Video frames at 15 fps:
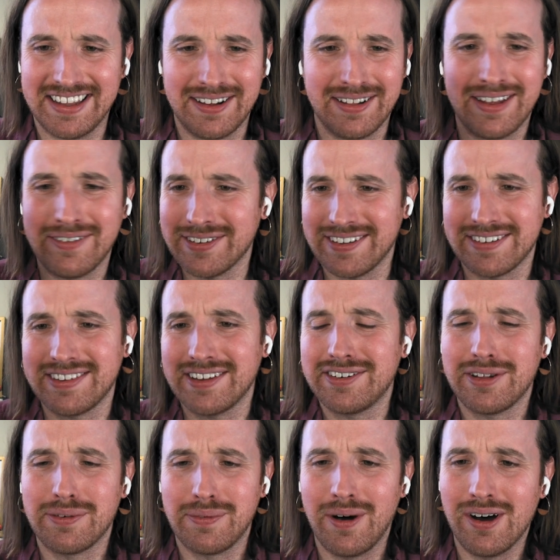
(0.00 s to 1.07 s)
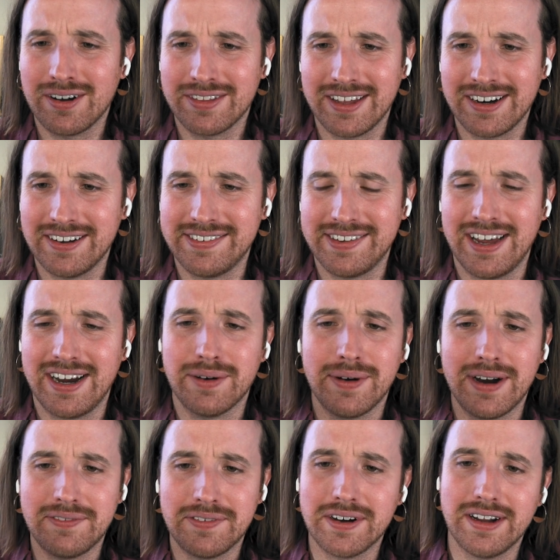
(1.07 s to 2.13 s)
That that was like such yeah. the wrong thing to say," or
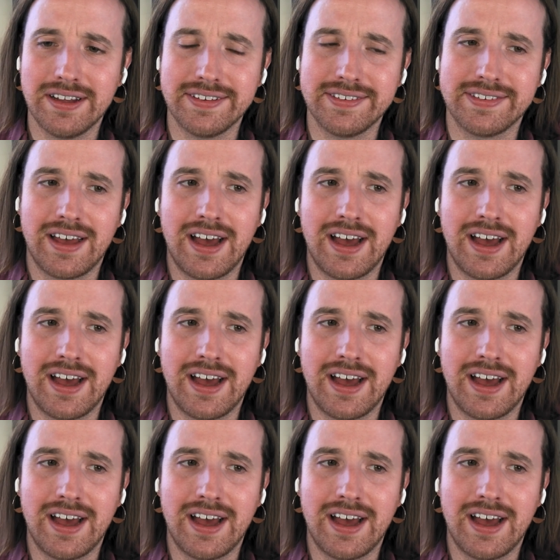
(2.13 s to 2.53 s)
whatever it is.